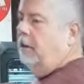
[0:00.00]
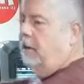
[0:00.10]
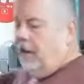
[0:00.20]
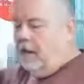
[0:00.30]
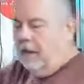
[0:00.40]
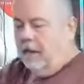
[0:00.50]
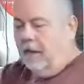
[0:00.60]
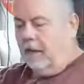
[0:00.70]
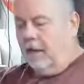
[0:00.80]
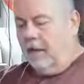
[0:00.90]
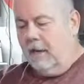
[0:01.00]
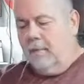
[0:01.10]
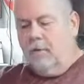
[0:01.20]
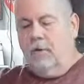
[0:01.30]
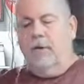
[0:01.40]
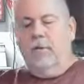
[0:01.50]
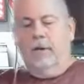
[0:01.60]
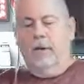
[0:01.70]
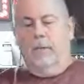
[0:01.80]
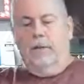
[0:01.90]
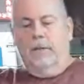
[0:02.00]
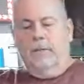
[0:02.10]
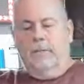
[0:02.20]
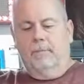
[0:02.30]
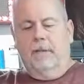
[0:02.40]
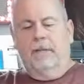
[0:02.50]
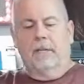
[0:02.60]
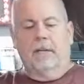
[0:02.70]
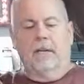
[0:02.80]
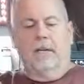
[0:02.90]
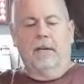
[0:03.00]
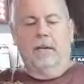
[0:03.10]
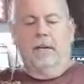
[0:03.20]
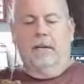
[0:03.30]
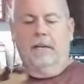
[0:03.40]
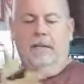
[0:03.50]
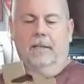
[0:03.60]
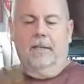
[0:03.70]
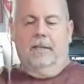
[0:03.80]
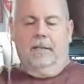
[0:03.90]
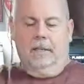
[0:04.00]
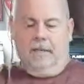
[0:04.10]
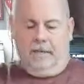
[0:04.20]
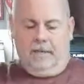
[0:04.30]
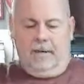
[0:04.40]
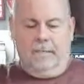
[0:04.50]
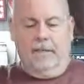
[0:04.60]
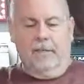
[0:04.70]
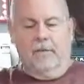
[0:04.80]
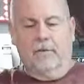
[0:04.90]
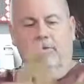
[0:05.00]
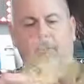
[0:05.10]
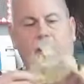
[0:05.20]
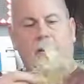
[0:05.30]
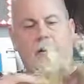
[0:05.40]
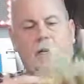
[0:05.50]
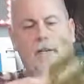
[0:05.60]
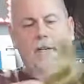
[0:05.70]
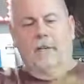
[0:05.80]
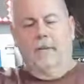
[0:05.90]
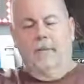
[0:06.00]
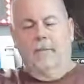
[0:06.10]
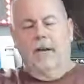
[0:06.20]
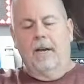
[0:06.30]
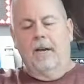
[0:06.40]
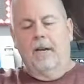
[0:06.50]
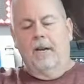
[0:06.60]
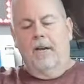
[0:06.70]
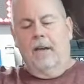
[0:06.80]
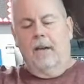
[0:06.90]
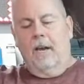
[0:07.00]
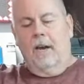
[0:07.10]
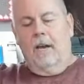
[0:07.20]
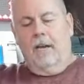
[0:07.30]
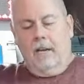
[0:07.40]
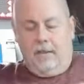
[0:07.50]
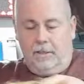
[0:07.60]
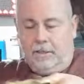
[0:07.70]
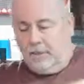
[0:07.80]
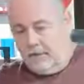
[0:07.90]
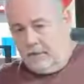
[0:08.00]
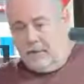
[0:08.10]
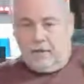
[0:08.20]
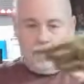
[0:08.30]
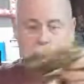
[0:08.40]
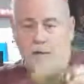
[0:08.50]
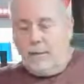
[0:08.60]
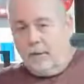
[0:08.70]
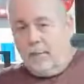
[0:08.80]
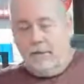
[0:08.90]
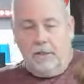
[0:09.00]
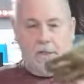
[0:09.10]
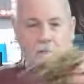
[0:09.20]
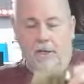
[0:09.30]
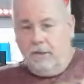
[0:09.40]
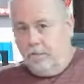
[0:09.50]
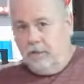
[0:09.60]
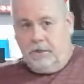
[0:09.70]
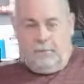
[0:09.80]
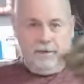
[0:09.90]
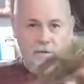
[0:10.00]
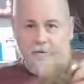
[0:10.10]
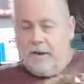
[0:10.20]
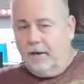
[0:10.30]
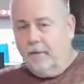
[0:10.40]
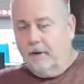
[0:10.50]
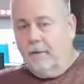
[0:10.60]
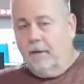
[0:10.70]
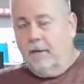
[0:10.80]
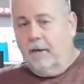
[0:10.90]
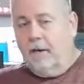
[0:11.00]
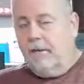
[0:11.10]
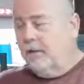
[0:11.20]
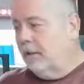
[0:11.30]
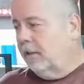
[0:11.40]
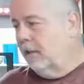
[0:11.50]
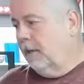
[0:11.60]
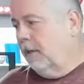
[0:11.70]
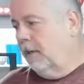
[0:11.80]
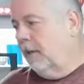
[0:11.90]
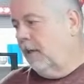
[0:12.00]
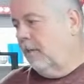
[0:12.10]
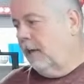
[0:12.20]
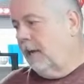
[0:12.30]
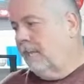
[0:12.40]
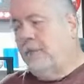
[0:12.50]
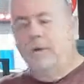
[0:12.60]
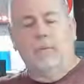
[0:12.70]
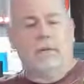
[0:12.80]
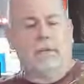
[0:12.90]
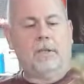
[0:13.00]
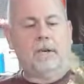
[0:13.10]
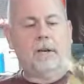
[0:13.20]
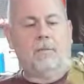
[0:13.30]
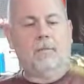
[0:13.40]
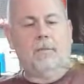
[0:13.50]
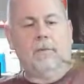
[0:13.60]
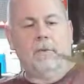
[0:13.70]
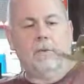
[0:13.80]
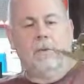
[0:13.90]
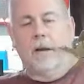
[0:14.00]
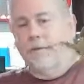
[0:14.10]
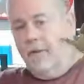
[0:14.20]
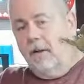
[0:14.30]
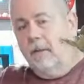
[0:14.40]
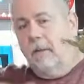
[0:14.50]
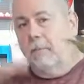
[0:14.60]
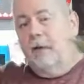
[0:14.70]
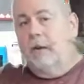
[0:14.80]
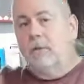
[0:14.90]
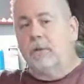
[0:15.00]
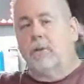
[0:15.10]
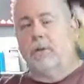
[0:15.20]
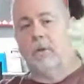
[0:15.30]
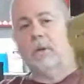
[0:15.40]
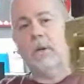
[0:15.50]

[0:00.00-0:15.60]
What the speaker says: And I came home, and it was basically a mess of string on the bed, and it had just come out of position, and it was just being dragged around by the nozzle. And what happened was I felt it, and the bed was cold.